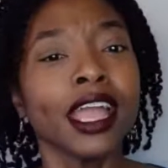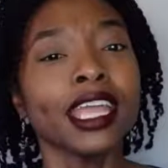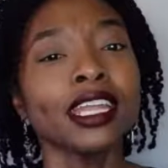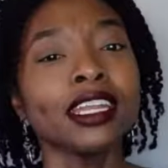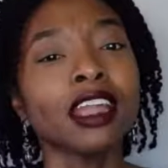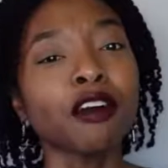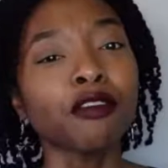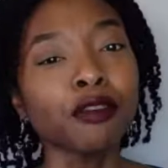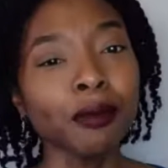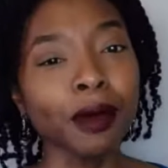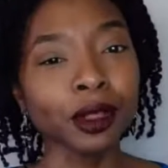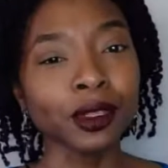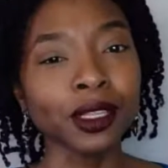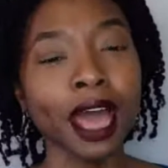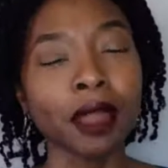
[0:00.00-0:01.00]
Enough
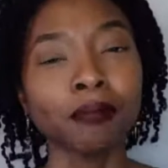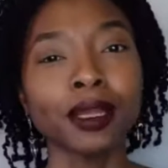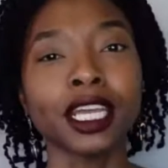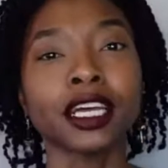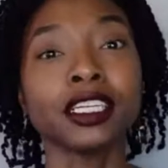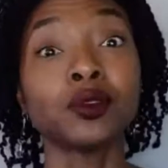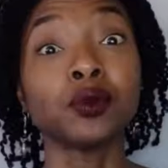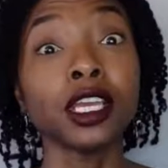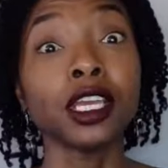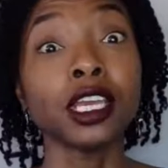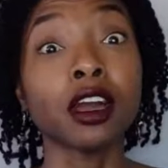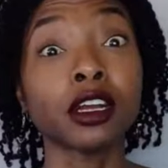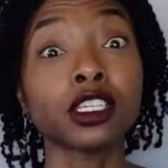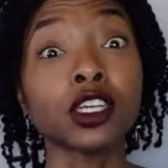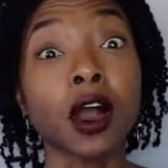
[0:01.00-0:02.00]
about that, because we
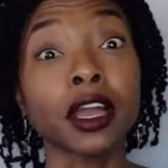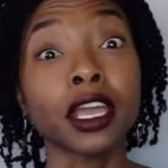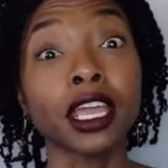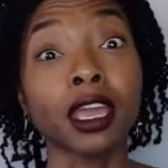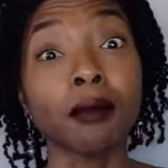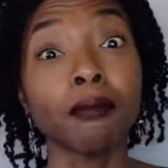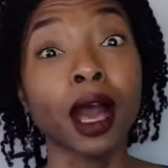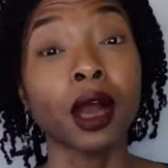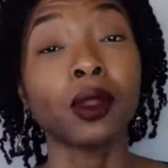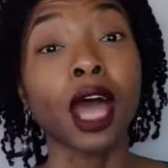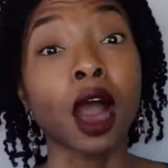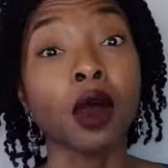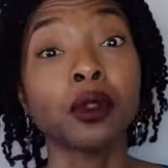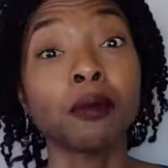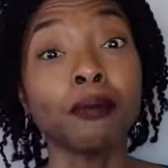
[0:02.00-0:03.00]
are talking about
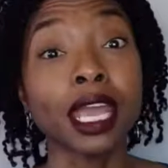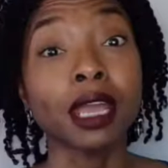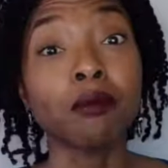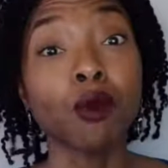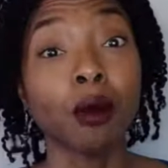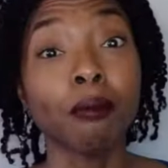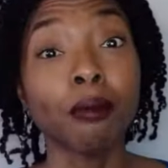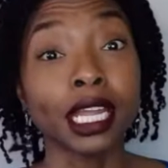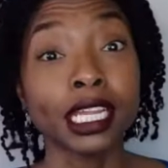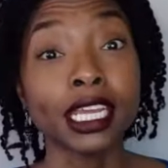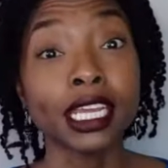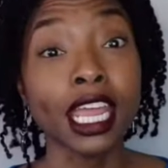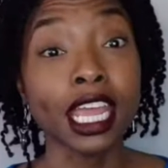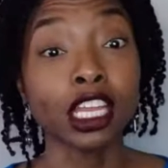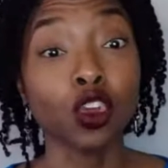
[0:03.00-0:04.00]
how to make more
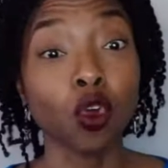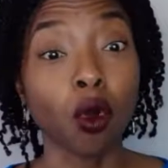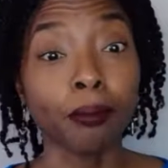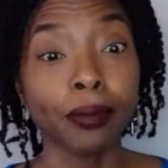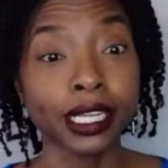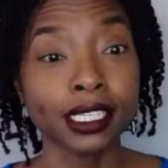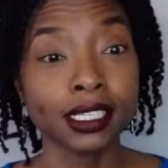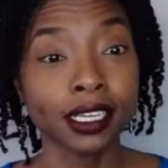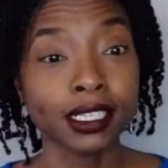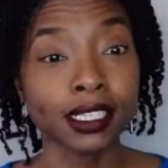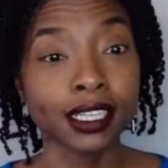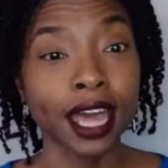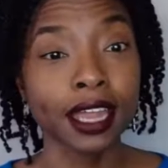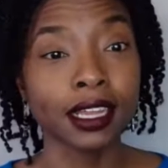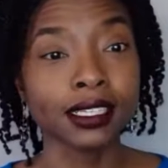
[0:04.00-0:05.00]
money in your business.
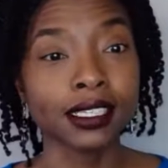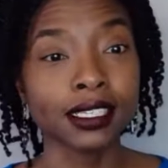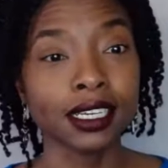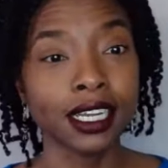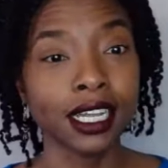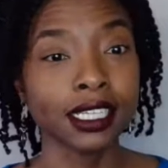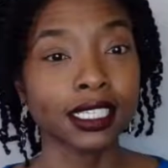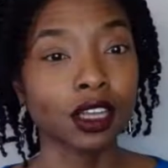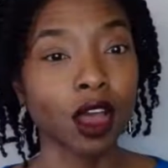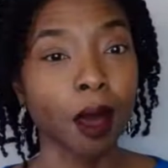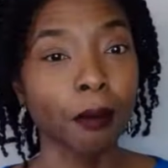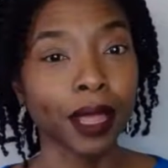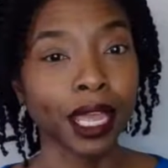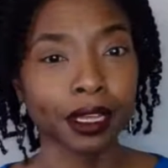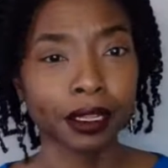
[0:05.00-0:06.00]
That is today's
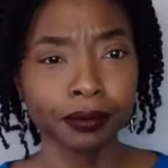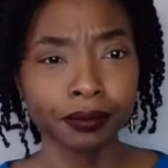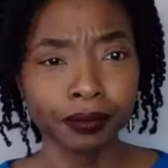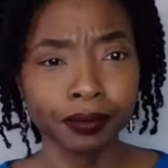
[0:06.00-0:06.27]
topic.